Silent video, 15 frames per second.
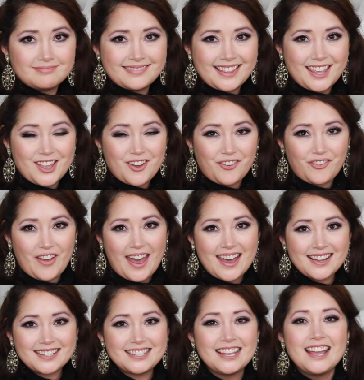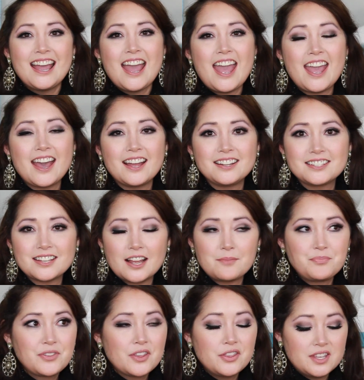the effect, and
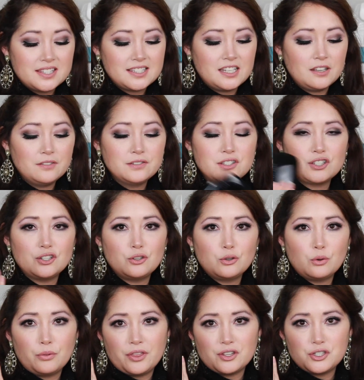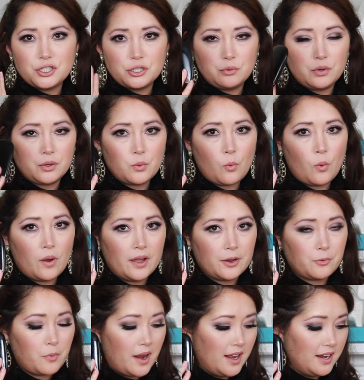this gives you the
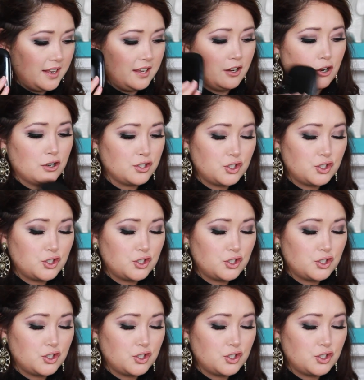2-in-1 right here.